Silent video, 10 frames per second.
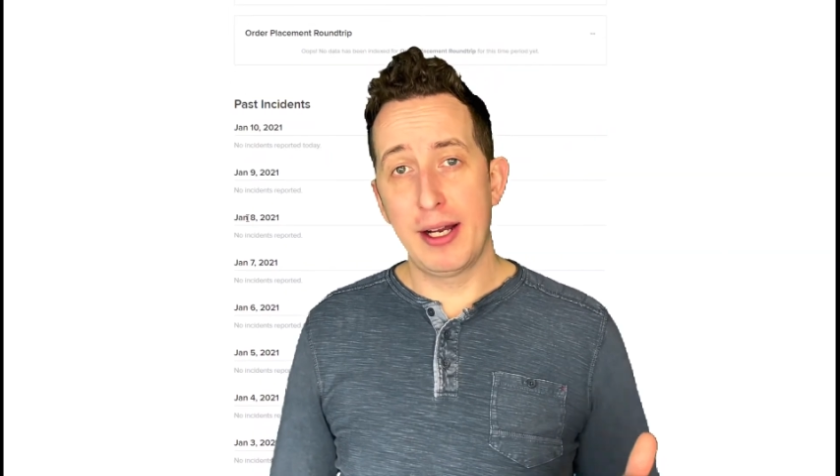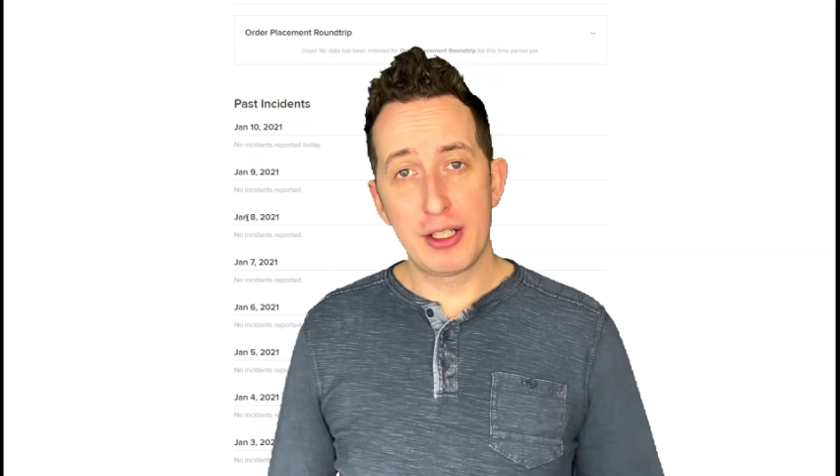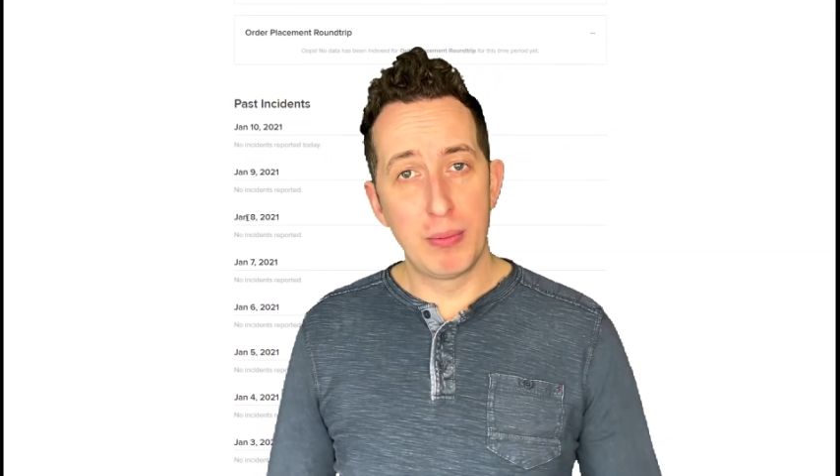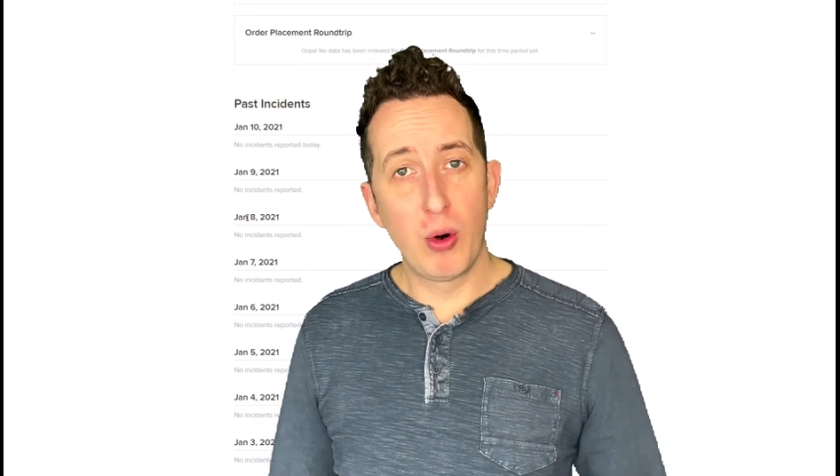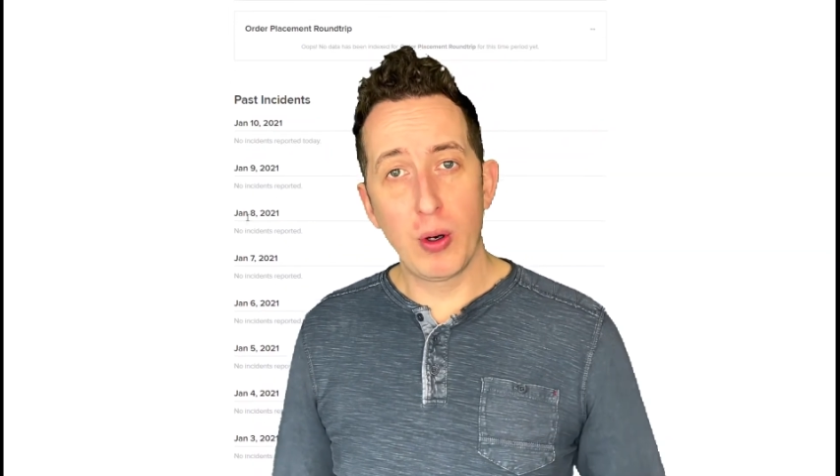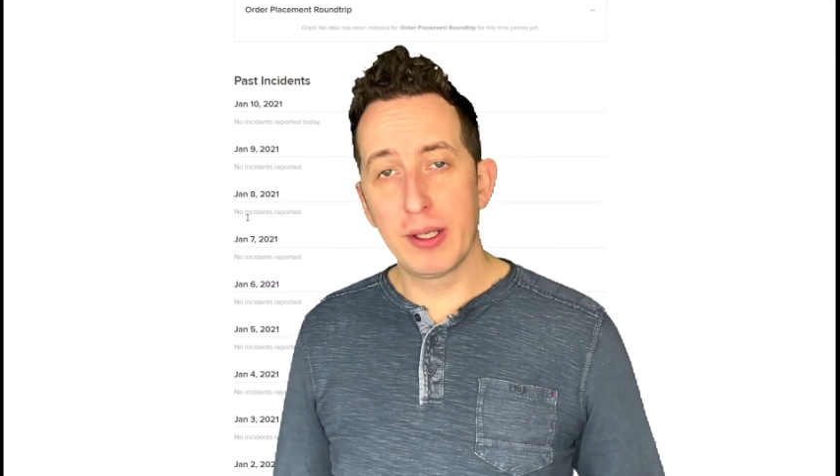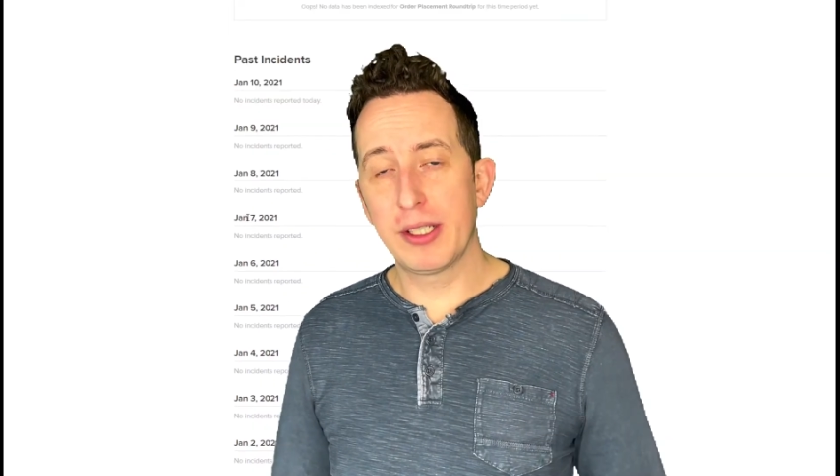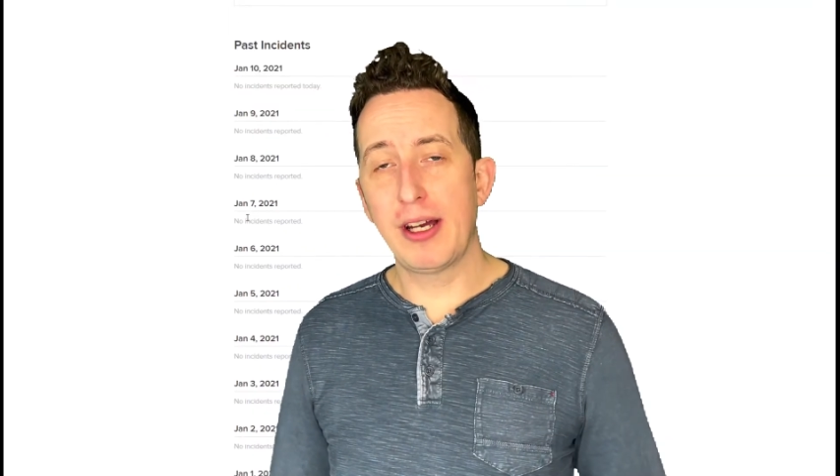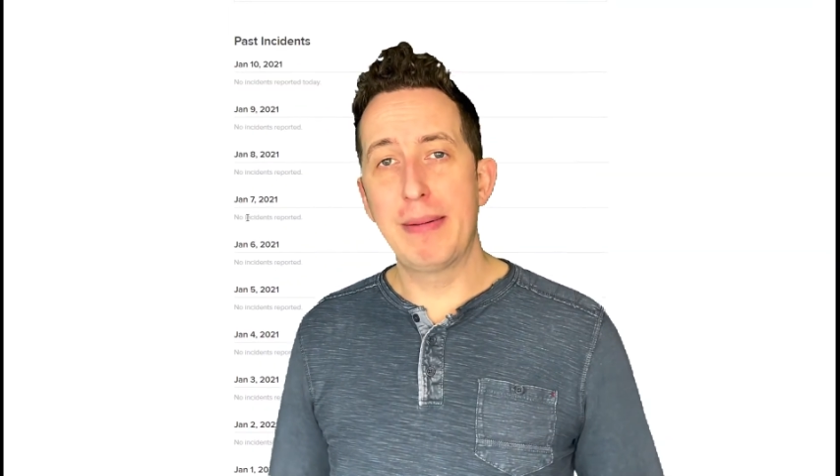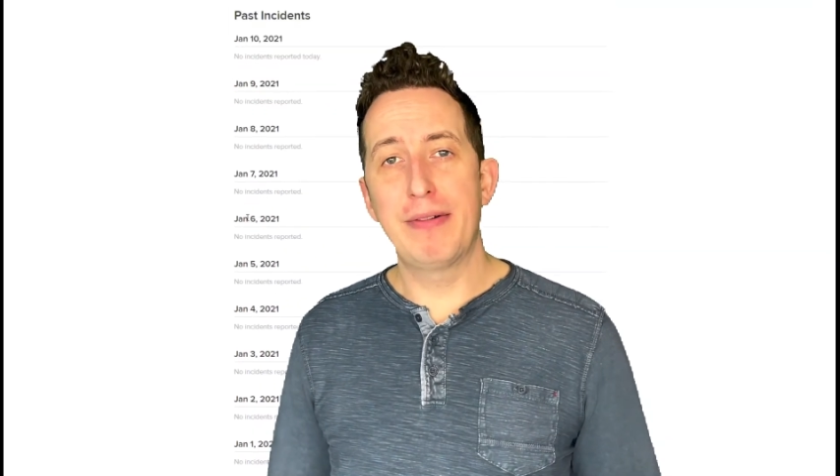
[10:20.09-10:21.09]
tomorrow at the
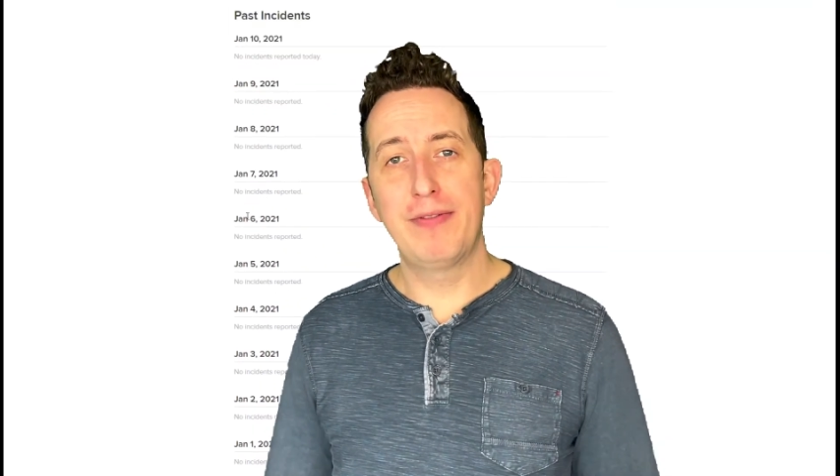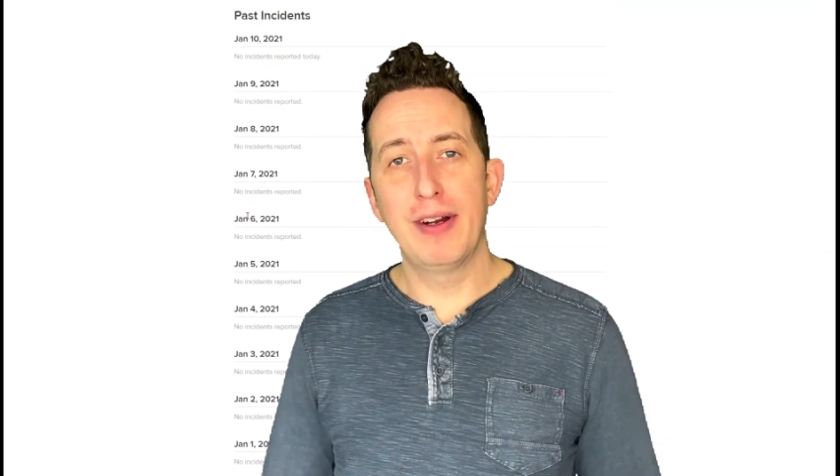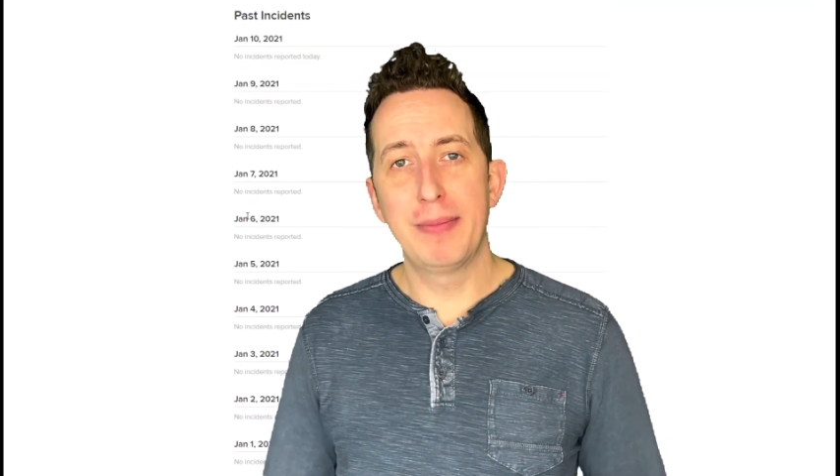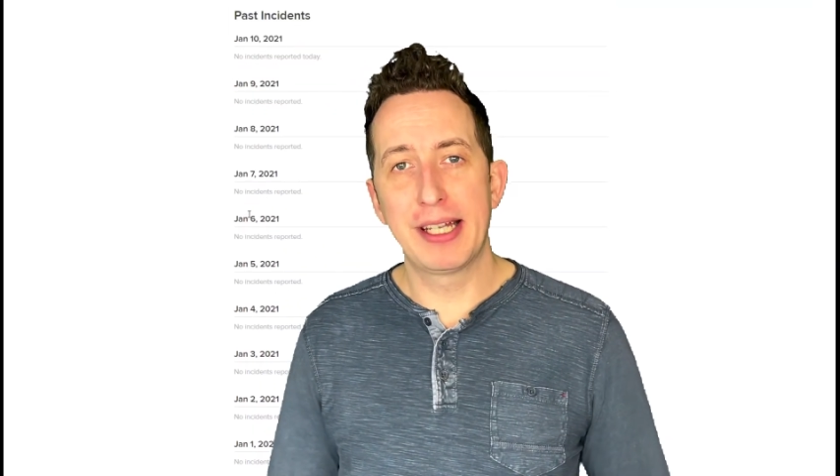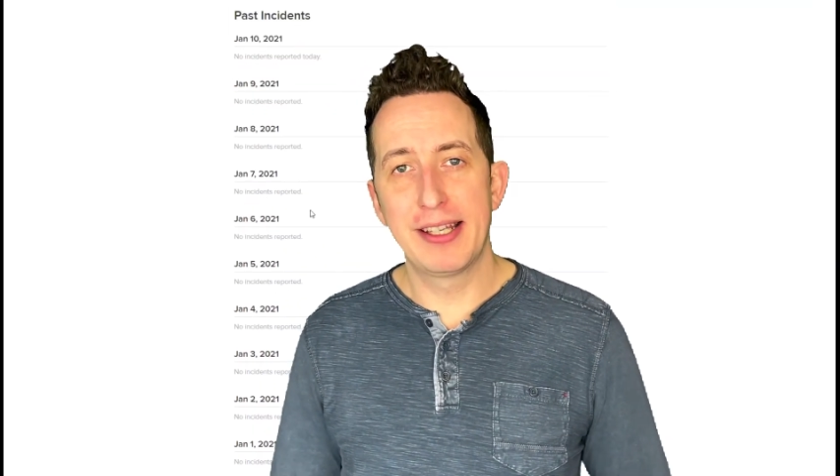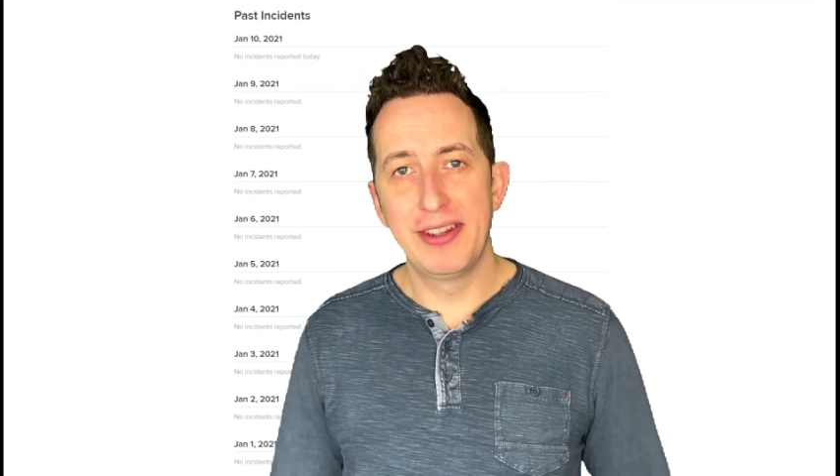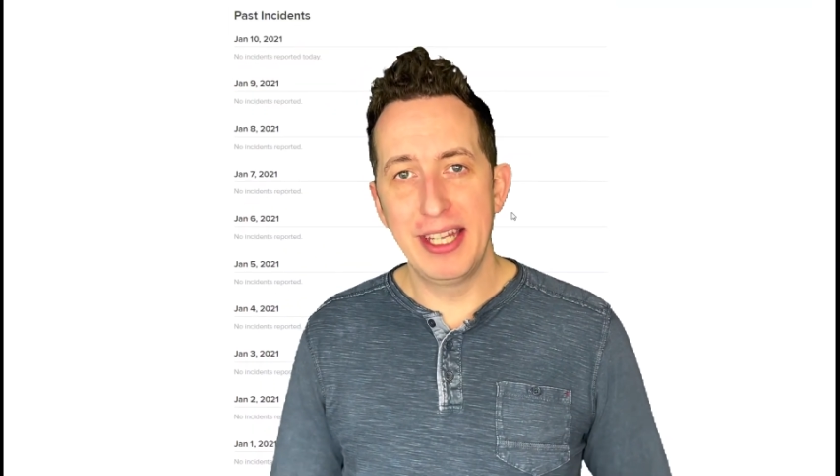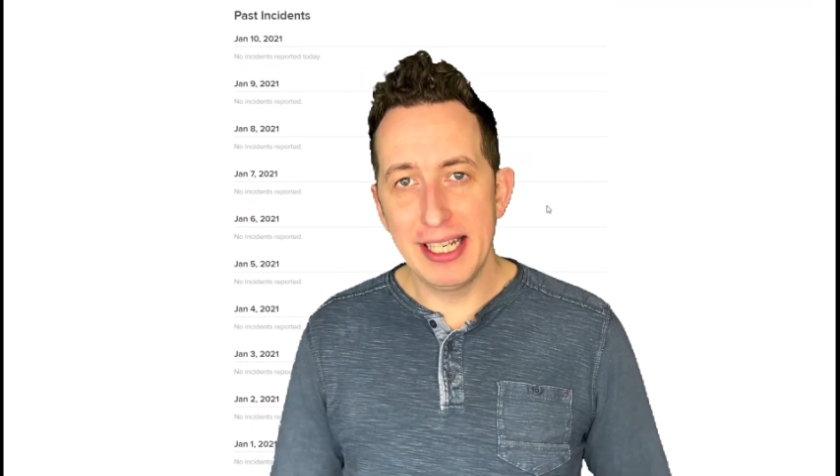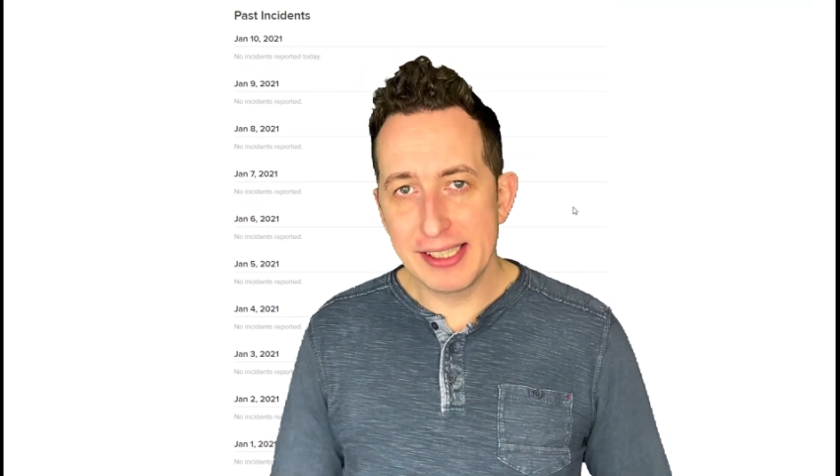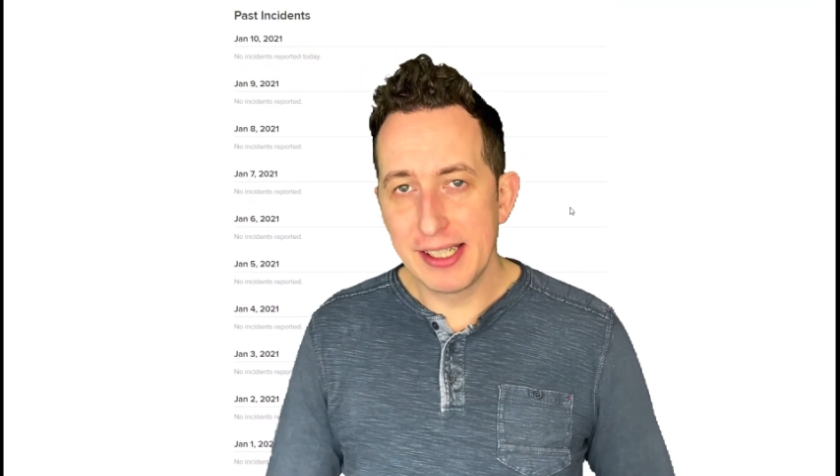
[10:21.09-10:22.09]
time of filming
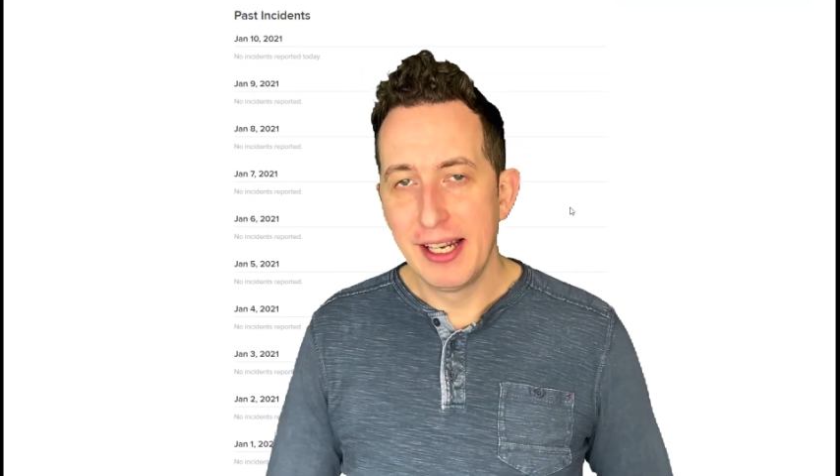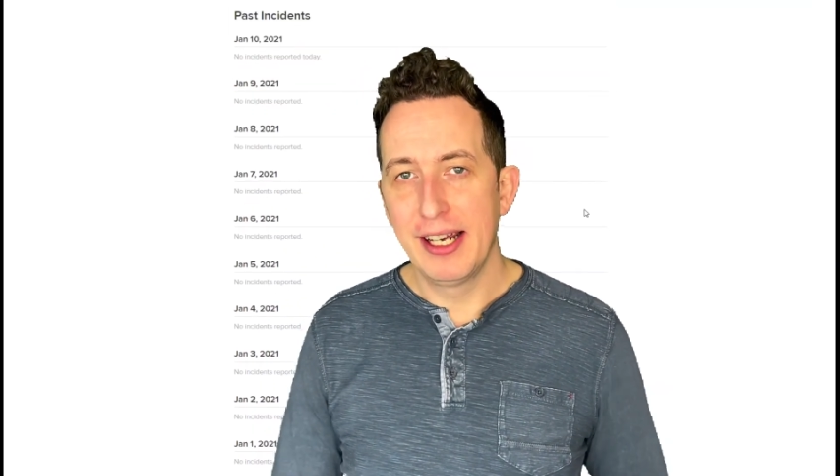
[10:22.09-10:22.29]
this,